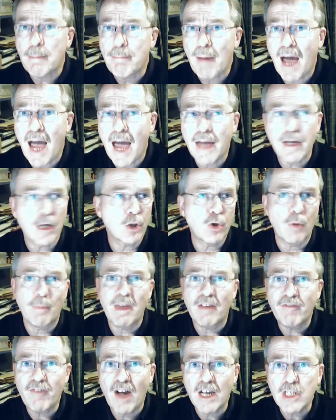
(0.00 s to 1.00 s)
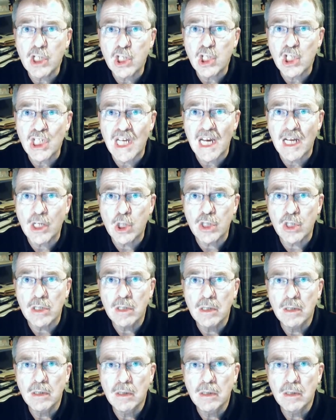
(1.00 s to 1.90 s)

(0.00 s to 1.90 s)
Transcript: be bad, it could be a fascist change.